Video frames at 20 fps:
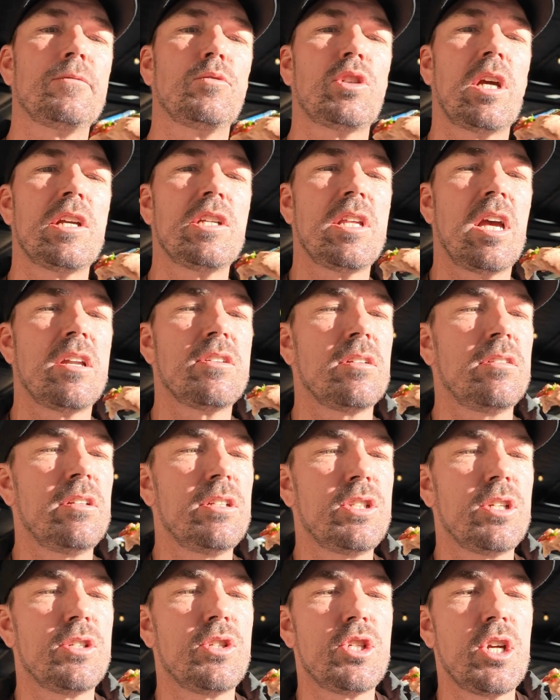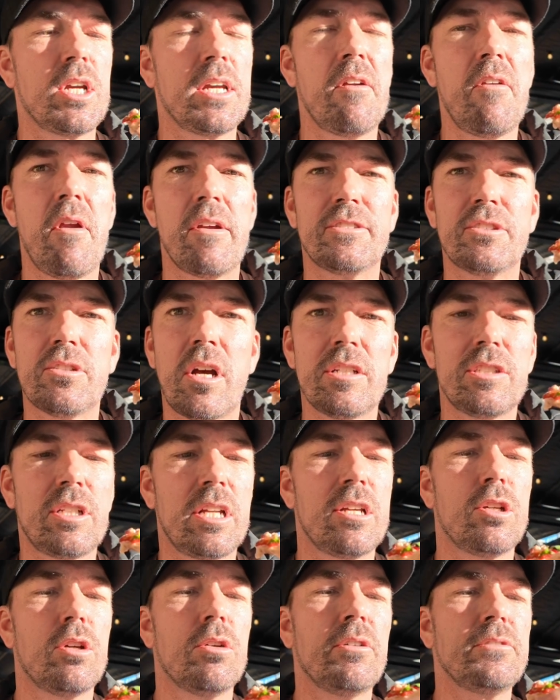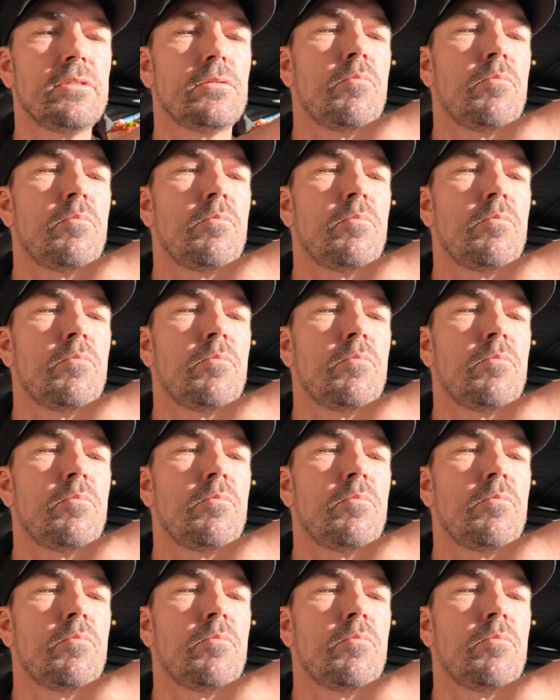Taste that delicious chicken, it's nicely cooked.